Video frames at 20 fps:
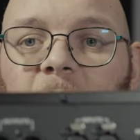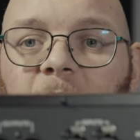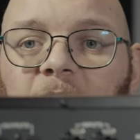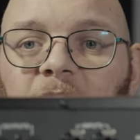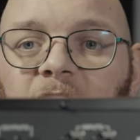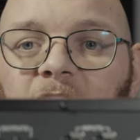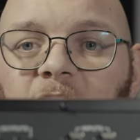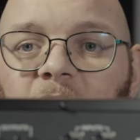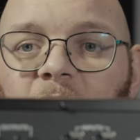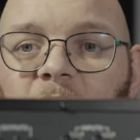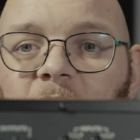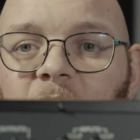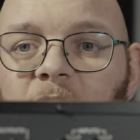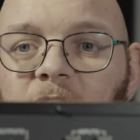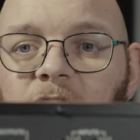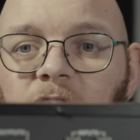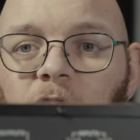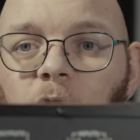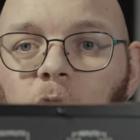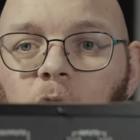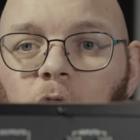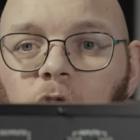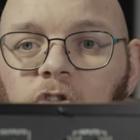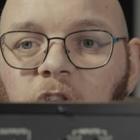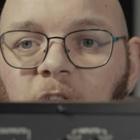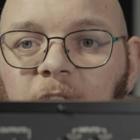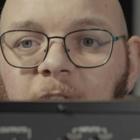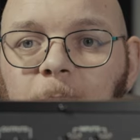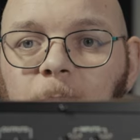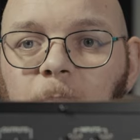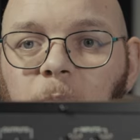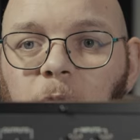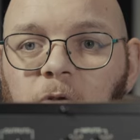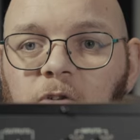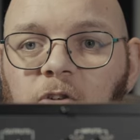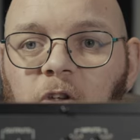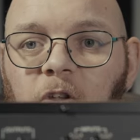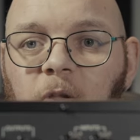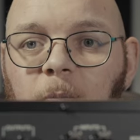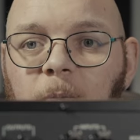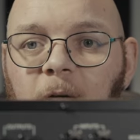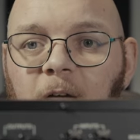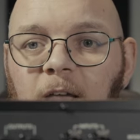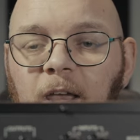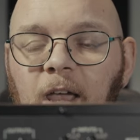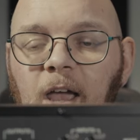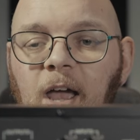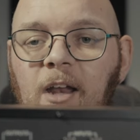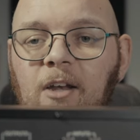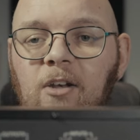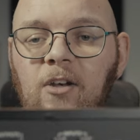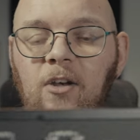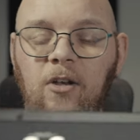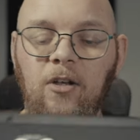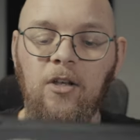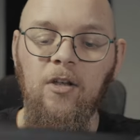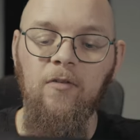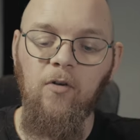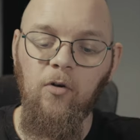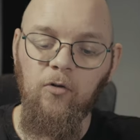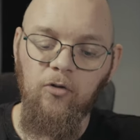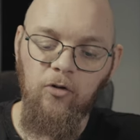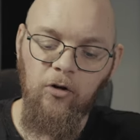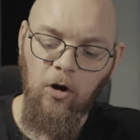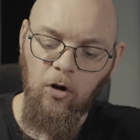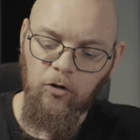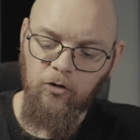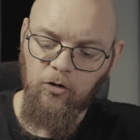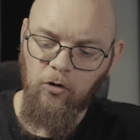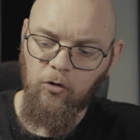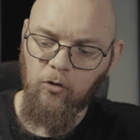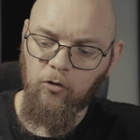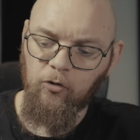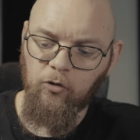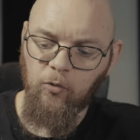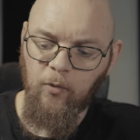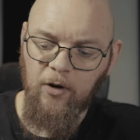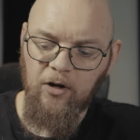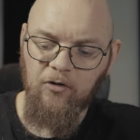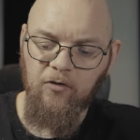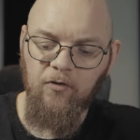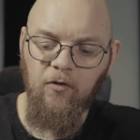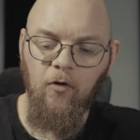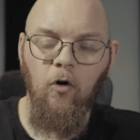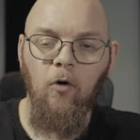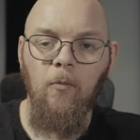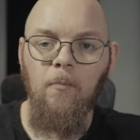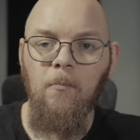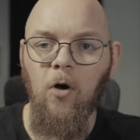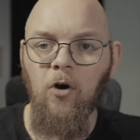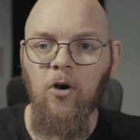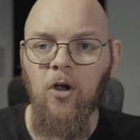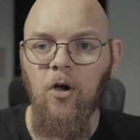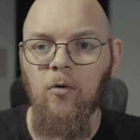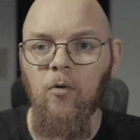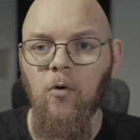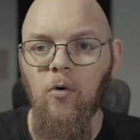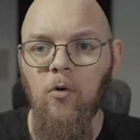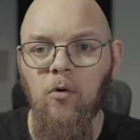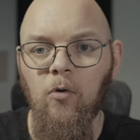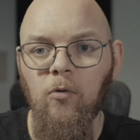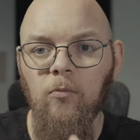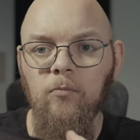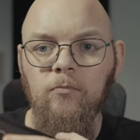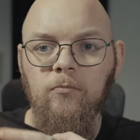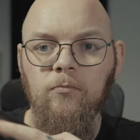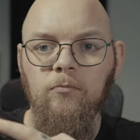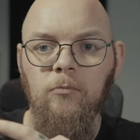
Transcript: XLRs or jack inputs on the back, and you've also got a toggle switch for mono or